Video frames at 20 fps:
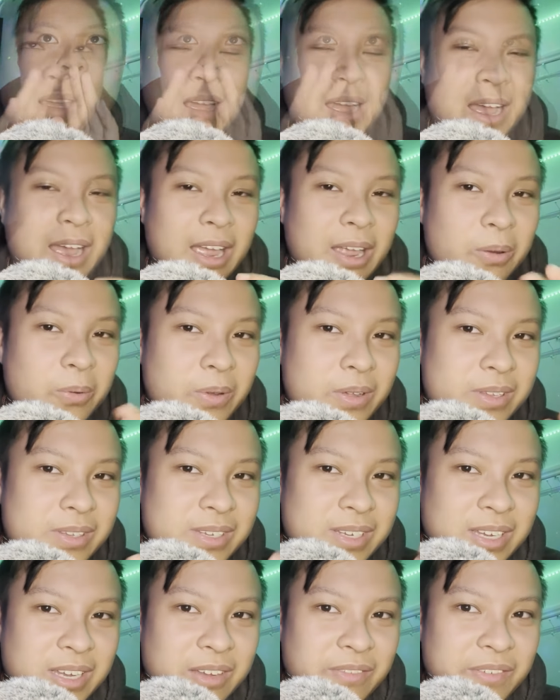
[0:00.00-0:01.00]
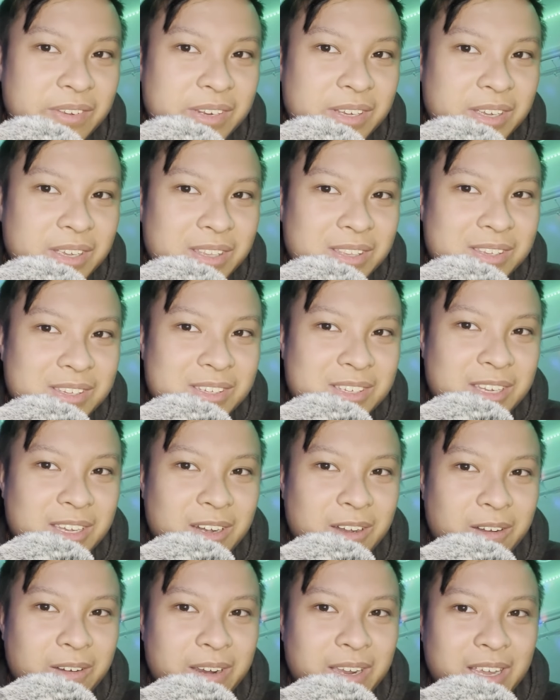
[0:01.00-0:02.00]
I was even
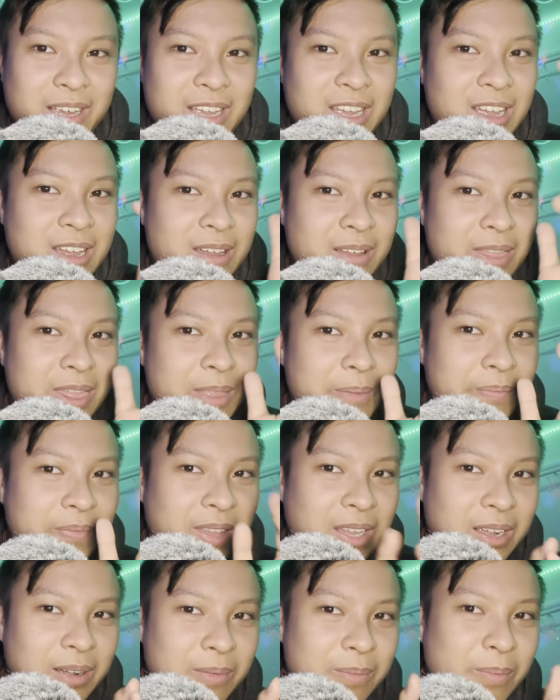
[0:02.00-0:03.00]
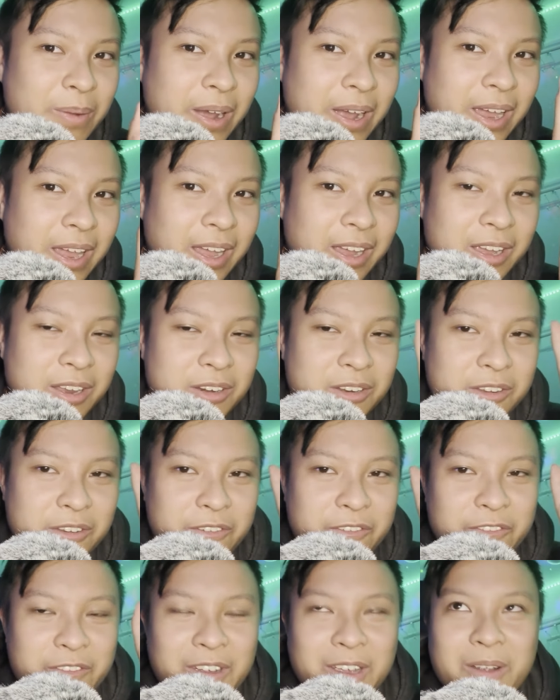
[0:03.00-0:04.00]
considering buying a new
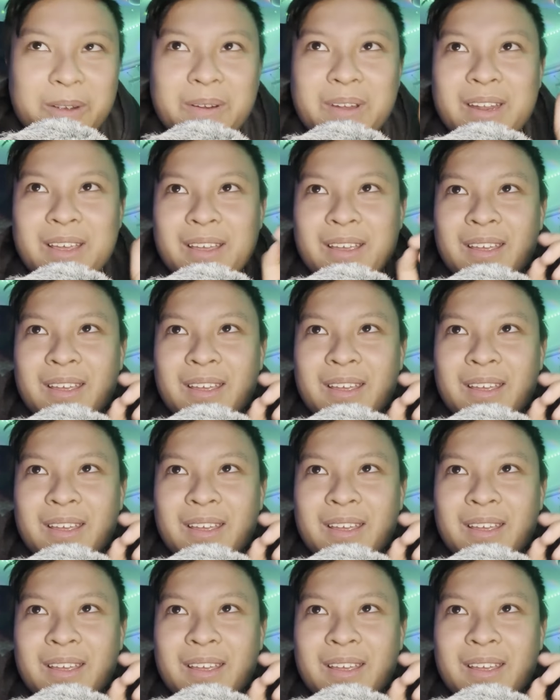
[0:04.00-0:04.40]
phone.